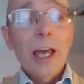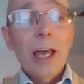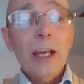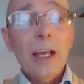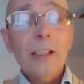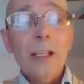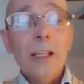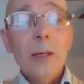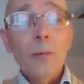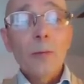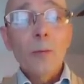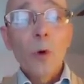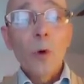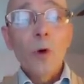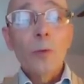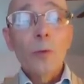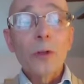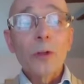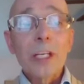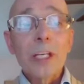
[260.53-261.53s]
At
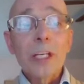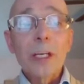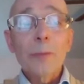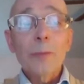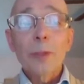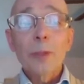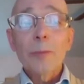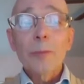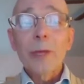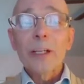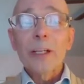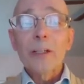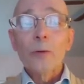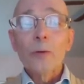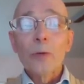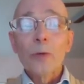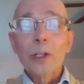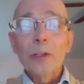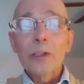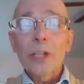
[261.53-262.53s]
ExxonMobil, he implemented
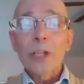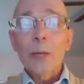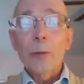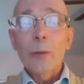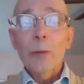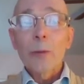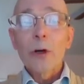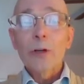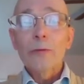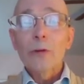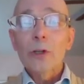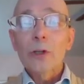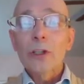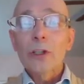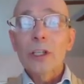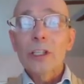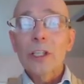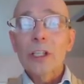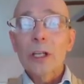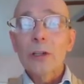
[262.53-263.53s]
real time
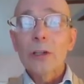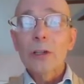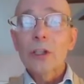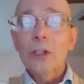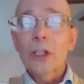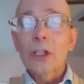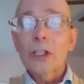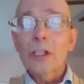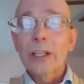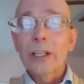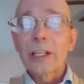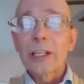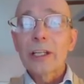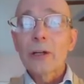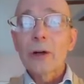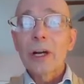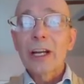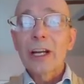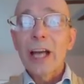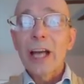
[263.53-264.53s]
artificial intelligence,
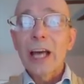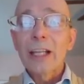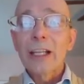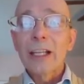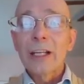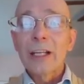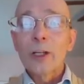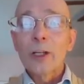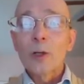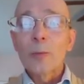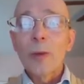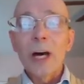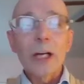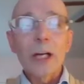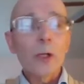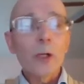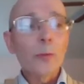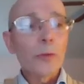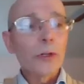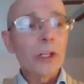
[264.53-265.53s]
linear and nonlinear
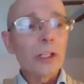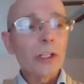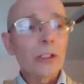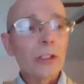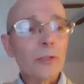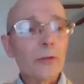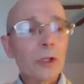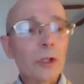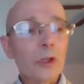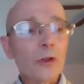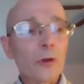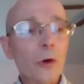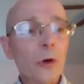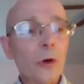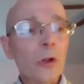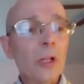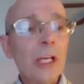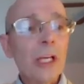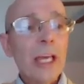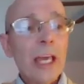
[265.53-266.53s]
model predictive
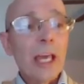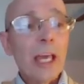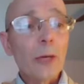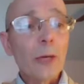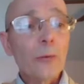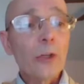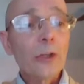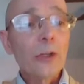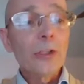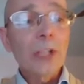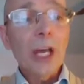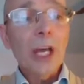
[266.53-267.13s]
control, and real